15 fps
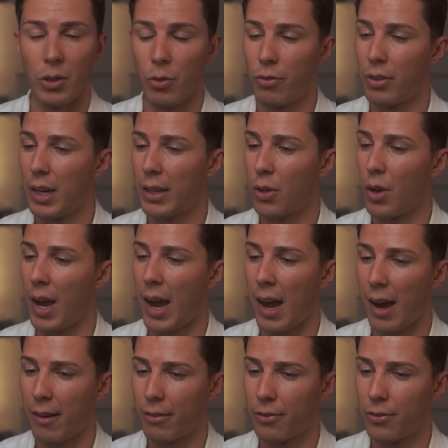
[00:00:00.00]
feel like you
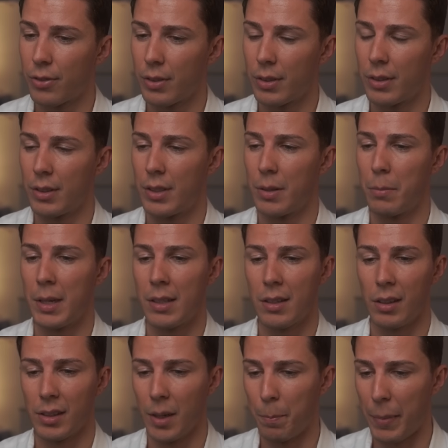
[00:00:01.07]
have the
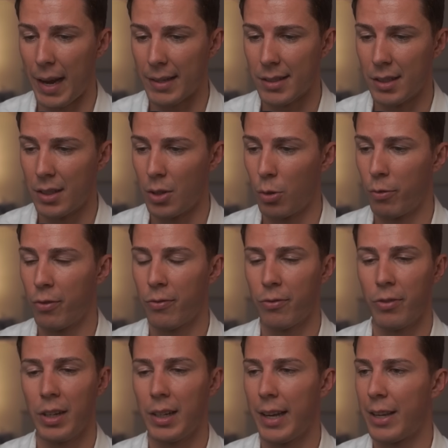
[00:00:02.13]
mental capacity, you
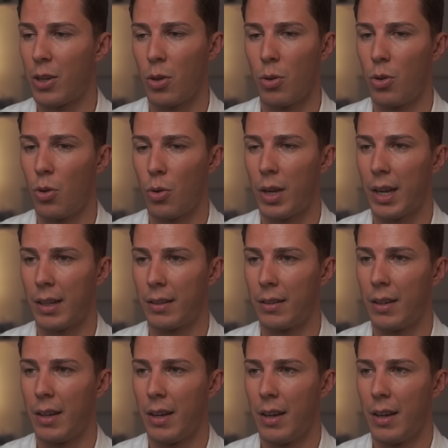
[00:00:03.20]
feel like you can